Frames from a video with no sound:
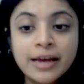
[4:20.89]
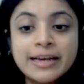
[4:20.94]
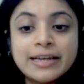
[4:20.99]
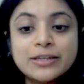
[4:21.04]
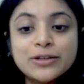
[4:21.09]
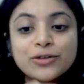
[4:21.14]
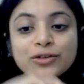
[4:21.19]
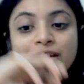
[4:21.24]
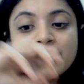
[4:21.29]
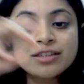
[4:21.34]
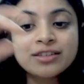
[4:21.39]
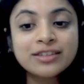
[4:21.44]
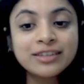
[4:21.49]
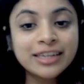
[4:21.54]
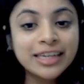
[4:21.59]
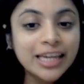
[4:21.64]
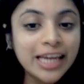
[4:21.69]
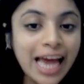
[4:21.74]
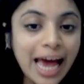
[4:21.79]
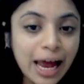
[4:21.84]
So there's
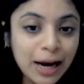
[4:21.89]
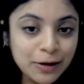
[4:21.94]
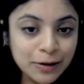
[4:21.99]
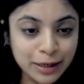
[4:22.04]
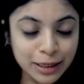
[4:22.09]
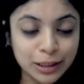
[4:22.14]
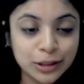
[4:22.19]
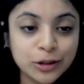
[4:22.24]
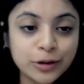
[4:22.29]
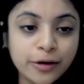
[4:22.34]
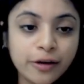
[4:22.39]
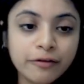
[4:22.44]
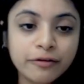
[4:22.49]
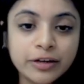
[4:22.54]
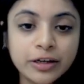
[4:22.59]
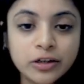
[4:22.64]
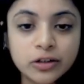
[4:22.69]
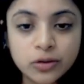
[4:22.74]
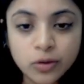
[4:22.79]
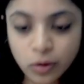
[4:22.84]
reallocation of
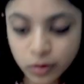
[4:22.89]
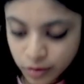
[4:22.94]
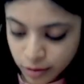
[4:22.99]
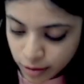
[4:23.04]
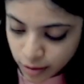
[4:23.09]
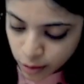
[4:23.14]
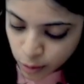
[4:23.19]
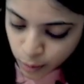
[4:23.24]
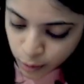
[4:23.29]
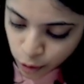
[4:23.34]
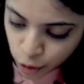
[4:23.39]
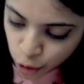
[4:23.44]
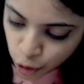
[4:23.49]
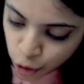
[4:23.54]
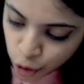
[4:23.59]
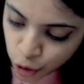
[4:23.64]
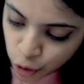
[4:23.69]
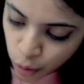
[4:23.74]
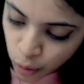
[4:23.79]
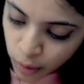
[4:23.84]
resources, which is
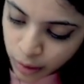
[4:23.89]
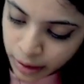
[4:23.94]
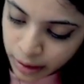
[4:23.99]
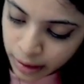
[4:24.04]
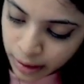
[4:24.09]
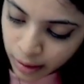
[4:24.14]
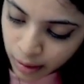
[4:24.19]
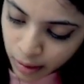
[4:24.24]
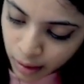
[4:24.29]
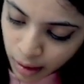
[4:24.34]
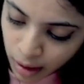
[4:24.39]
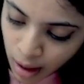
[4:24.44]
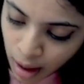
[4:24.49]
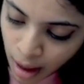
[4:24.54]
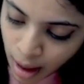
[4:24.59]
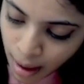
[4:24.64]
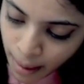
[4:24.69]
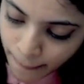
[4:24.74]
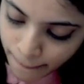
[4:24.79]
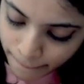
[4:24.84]
shown here
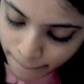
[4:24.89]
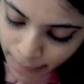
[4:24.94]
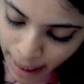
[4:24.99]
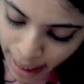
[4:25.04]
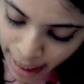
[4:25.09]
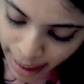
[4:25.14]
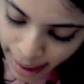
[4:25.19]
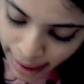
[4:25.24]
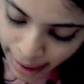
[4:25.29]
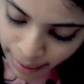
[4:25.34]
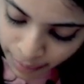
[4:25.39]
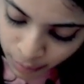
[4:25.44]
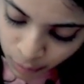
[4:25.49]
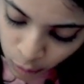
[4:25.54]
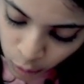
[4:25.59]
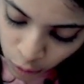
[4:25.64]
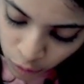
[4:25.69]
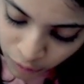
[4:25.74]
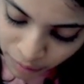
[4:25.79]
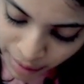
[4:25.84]
by
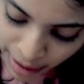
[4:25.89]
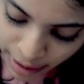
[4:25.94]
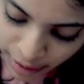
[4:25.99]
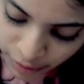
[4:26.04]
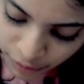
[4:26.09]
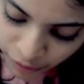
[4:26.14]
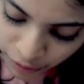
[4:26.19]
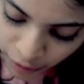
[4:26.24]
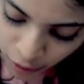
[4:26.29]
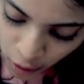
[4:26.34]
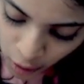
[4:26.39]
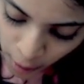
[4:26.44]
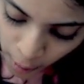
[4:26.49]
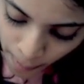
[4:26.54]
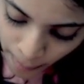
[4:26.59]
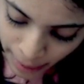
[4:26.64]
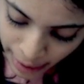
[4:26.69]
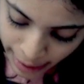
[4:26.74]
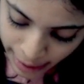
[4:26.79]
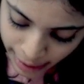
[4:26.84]
movement
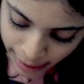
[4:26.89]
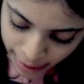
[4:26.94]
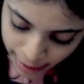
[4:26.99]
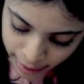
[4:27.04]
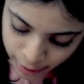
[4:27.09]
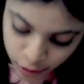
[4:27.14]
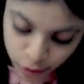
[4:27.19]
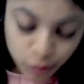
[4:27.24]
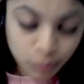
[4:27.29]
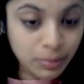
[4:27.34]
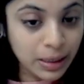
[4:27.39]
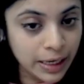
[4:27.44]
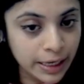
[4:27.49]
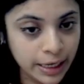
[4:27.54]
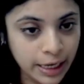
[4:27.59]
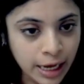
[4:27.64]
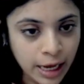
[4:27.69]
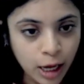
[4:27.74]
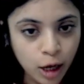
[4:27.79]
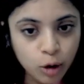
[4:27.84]
from A to B,
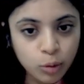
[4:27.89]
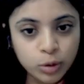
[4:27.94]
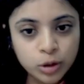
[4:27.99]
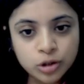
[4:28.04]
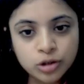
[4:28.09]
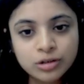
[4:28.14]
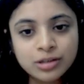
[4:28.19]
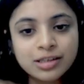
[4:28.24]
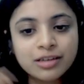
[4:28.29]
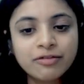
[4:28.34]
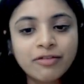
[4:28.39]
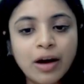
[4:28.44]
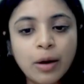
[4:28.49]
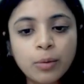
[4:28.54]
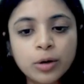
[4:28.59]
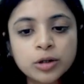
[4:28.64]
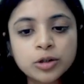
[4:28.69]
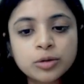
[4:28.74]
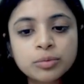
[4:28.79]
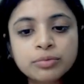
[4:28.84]
which is if I
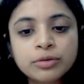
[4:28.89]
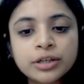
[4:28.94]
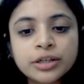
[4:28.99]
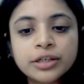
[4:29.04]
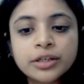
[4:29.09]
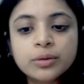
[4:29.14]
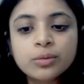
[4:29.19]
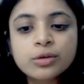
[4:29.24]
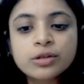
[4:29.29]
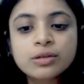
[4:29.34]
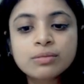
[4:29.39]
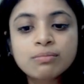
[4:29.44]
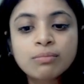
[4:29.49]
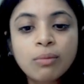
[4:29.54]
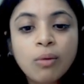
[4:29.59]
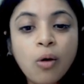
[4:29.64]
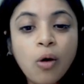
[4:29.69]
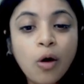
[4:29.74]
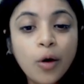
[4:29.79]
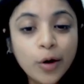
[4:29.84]
want to produce
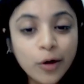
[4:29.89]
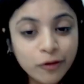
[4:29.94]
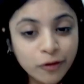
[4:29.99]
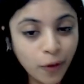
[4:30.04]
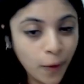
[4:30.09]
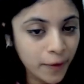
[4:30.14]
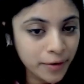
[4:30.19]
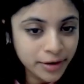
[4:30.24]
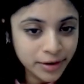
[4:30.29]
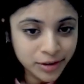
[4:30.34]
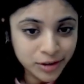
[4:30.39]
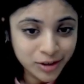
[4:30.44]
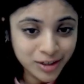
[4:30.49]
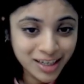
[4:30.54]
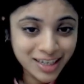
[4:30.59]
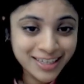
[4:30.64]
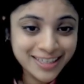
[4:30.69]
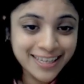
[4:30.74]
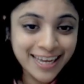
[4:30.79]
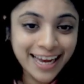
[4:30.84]
more of
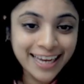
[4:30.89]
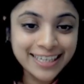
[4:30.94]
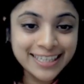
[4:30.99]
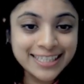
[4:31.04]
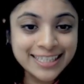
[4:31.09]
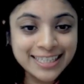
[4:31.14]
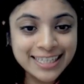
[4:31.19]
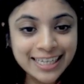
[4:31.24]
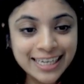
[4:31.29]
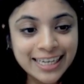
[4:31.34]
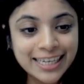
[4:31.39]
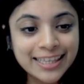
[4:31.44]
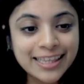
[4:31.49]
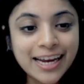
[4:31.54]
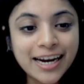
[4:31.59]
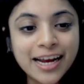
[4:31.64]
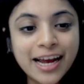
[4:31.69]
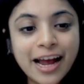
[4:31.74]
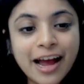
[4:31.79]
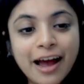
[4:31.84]
oranges, I see
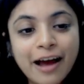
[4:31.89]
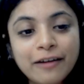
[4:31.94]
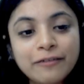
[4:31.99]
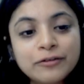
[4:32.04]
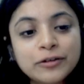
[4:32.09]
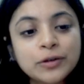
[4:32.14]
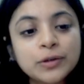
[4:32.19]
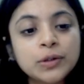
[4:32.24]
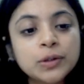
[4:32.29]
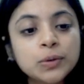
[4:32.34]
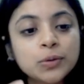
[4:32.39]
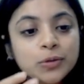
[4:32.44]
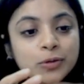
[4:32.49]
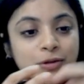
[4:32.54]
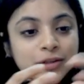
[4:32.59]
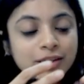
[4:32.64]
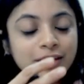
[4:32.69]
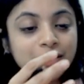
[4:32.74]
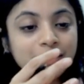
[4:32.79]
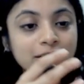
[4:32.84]
that I have to
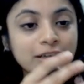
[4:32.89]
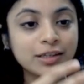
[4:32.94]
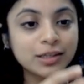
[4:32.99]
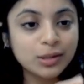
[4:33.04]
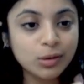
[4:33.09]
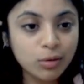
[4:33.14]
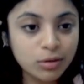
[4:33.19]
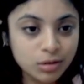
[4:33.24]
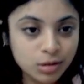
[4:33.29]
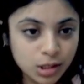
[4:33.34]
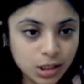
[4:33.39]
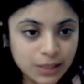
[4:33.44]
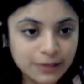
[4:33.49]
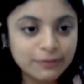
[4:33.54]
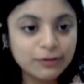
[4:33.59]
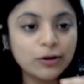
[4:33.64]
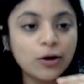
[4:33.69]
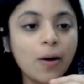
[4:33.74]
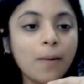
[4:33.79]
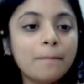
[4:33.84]
use the resources
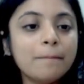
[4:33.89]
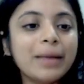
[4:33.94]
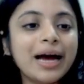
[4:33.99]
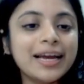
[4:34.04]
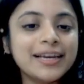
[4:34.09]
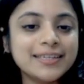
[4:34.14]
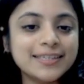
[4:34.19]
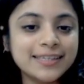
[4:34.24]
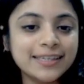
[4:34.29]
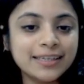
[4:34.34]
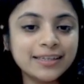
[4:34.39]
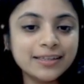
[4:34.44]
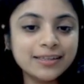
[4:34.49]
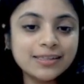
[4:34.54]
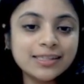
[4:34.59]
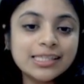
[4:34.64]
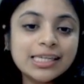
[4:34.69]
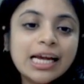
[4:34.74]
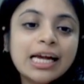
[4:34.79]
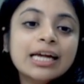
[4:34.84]
from
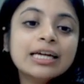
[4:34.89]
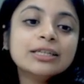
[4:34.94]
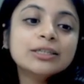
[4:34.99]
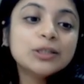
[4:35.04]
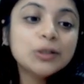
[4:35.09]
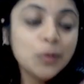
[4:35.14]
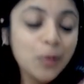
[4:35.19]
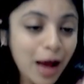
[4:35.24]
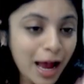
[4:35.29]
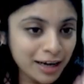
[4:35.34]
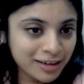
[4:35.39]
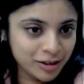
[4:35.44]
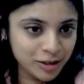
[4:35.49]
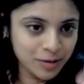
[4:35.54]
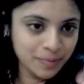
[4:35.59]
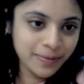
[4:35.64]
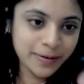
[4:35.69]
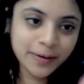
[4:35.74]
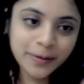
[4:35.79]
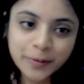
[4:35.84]
bicycles to actually
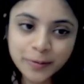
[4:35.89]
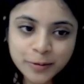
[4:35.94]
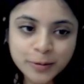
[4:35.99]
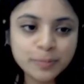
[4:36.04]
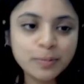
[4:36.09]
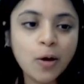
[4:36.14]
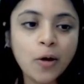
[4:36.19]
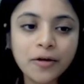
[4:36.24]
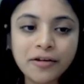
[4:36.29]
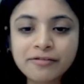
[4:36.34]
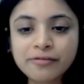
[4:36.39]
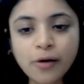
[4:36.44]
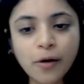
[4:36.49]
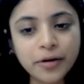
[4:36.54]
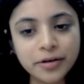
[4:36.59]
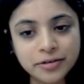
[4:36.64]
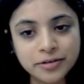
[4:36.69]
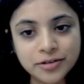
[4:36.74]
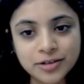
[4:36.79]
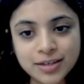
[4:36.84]
produce more of
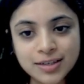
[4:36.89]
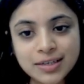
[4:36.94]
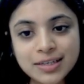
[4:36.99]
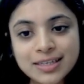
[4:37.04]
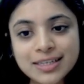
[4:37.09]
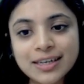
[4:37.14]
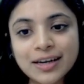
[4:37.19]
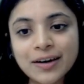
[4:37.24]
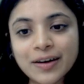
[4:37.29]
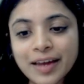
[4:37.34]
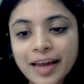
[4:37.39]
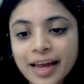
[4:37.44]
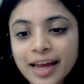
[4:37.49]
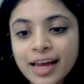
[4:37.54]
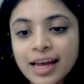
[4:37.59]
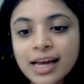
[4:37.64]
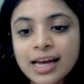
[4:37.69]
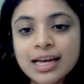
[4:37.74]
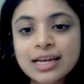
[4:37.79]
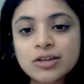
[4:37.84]
oranges. Okay,
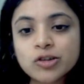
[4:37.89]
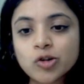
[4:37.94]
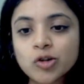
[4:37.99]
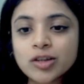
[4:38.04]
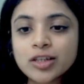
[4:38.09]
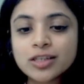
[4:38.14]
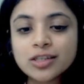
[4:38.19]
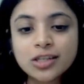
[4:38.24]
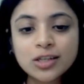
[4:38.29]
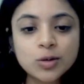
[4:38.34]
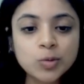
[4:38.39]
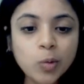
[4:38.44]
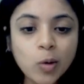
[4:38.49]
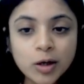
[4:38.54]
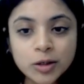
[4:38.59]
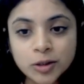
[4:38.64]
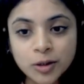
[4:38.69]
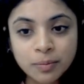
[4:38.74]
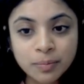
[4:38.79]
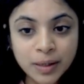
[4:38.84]
so this is
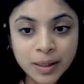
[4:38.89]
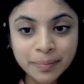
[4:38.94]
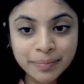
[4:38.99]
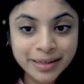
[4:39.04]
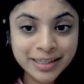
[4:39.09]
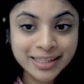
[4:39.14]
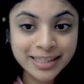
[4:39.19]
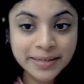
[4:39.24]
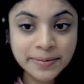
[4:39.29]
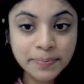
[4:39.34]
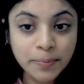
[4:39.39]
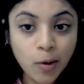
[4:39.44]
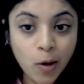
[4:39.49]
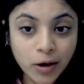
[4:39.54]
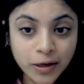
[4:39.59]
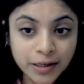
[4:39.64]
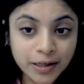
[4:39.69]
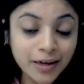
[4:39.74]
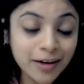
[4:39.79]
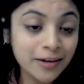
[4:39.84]
what your PPC
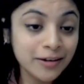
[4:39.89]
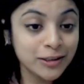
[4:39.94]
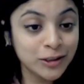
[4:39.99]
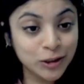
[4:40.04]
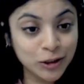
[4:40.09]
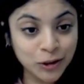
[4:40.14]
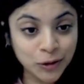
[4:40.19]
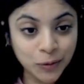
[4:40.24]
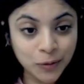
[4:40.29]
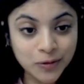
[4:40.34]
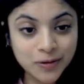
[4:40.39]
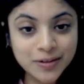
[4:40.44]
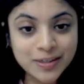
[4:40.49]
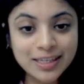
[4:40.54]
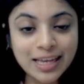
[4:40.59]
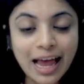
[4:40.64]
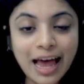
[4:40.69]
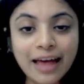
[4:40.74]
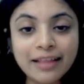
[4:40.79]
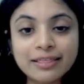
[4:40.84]
model shows,
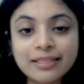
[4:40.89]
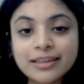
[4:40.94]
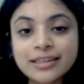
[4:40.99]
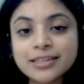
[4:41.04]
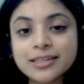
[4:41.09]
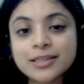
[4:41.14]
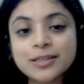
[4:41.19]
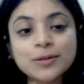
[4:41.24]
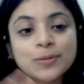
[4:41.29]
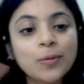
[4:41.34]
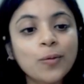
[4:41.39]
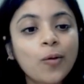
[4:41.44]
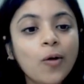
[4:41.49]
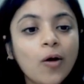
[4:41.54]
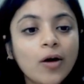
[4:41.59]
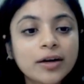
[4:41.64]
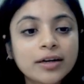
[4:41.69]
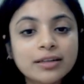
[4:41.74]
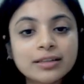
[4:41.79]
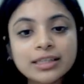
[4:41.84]
and
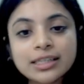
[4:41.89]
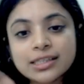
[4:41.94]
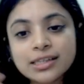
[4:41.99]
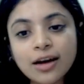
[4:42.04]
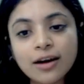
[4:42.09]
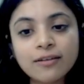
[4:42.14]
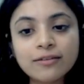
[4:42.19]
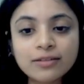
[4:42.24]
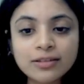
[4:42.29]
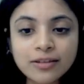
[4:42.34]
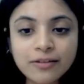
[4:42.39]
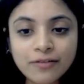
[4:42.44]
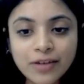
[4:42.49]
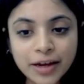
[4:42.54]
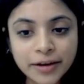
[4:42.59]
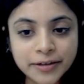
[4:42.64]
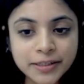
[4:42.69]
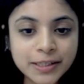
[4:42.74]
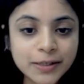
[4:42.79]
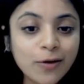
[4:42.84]
these are the
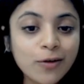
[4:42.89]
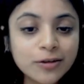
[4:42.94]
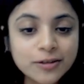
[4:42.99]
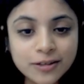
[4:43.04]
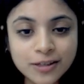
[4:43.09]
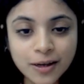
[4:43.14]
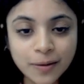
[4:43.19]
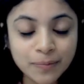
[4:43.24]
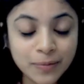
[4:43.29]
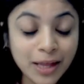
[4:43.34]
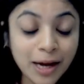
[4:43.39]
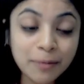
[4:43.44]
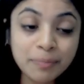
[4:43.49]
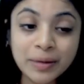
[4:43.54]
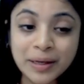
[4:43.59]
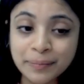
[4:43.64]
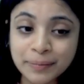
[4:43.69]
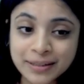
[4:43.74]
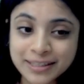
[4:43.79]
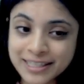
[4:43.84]
various concepts that
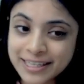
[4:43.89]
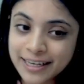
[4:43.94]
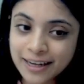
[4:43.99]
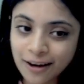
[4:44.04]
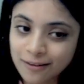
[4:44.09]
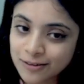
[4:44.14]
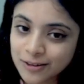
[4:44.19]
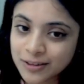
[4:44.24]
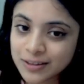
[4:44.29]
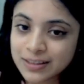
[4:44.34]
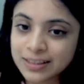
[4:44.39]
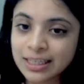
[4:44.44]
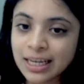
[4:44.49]
PPC covers.